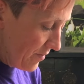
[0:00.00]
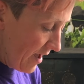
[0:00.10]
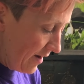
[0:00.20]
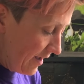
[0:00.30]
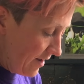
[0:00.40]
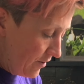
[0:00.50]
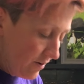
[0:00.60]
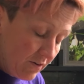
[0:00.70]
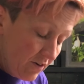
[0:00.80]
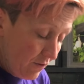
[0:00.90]
And
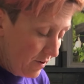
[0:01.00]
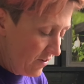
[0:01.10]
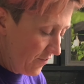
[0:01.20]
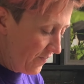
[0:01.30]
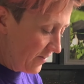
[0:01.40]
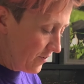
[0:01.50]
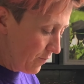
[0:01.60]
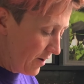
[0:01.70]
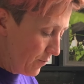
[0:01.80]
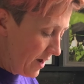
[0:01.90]
again, you can just fix it
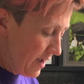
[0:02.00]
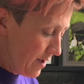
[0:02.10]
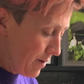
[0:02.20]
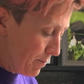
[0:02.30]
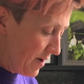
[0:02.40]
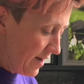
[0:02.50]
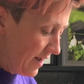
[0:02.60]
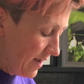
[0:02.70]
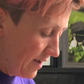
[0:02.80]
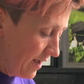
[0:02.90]
right away, but
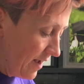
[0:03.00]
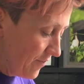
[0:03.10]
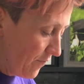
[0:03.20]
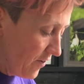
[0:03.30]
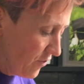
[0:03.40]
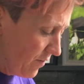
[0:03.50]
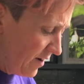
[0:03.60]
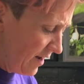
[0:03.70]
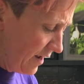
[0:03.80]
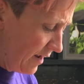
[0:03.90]
it gets
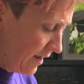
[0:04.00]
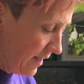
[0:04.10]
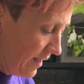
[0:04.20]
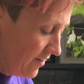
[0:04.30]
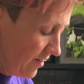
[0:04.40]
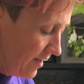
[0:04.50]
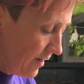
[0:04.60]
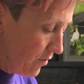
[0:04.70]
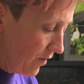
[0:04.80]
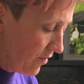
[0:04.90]
frustrating easily.
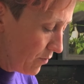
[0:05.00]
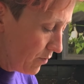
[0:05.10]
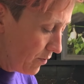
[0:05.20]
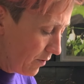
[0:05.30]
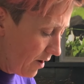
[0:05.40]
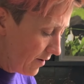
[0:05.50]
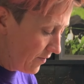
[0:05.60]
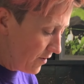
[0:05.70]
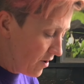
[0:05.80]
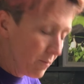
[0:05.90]
I know that's kind of
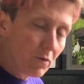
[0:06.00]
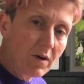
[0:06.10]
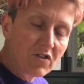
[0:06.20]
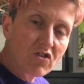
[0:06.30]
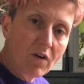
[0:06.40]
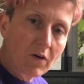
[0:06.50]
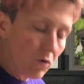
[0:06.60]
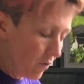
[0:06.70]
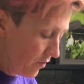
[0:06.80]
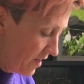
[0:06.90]
the #1
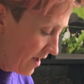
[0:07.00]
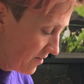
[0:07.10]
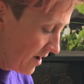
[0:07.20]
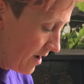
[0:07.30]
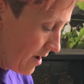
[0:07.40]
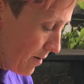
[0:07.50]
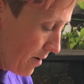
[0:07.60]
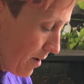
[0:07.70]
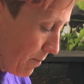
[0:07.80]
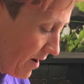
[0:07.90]
struggle that
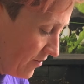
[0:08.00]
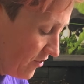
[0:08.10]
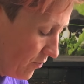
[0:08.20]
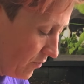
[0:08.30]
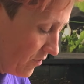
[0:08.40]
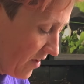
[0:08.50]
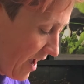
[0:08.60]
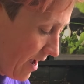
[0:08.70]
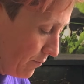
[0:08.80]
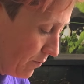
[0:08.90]
my students
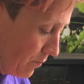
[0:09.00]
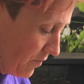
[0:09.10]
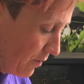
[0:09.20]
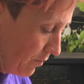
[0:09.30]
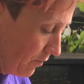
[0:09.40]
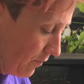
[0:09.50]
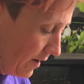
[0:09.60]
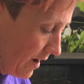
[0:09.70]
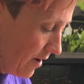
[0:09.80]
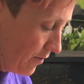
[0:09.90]
had when they were
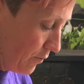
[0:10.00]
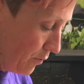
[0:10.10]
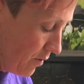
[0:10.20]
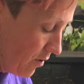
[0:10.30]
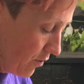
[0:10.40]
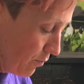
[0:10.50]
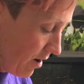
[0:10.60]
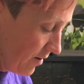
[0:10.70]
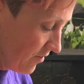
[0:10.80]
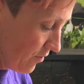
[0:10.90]
learning how to hook
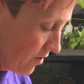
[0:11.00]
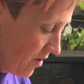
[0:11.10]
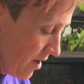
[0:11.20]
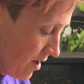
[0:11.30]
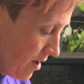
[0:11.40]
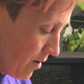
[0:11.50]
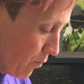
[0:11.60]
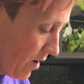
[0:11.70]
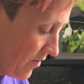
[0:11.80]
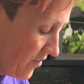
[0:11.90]
rugs,
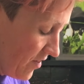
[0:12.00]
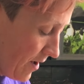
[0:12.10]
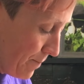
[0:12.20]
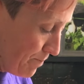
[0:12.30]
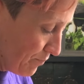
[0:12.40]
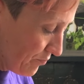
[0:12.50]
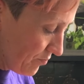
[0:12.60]
was that